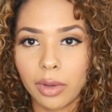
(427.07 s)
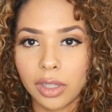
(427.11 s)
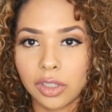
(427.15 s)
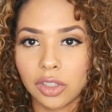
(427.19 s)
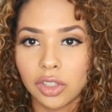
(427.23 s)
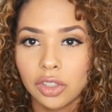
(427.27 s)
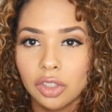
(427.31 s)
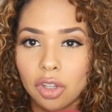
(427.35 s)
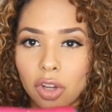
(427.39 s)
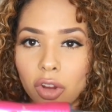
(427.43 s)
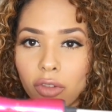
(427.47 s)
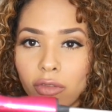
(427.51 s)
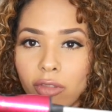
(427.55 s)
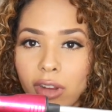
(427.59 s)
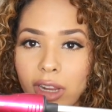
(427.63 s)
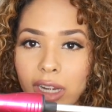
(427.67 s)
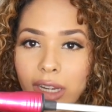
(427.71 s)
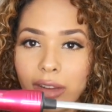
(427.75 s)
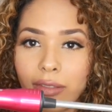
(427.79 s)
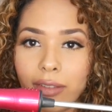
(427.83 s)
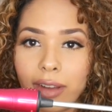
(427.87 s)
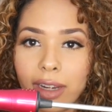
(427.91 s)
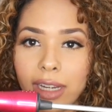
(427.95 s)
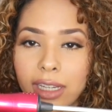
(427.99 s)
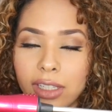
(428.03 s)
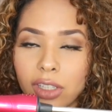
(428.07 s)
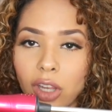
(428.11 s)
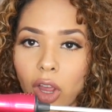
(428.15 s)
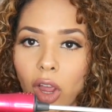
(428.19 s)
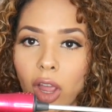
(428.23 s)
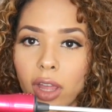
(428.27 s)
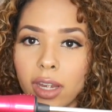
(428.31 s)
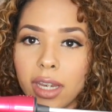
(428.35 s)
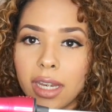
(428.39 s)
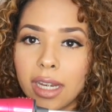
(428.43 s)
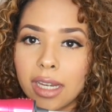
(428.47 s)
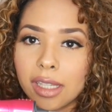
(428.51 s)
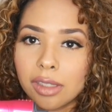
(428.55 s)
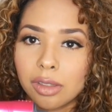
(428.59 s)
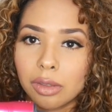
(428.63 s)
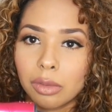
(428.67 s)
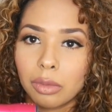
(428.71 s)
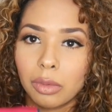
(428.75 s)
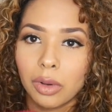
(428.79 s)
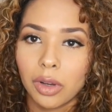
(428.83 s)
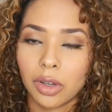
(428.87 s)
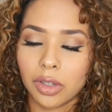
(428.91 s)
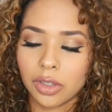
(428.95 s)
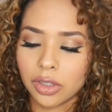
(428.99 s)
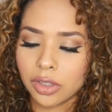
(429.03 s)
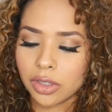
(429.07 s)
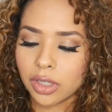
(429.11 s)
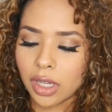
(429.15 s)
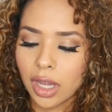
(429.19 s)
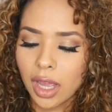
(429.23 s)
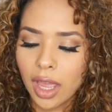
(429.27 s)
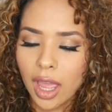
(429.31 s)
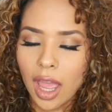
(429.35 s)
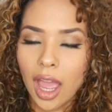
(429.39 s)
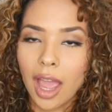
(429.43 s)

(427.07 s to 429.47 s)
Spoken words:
which has got a really tiny little wand,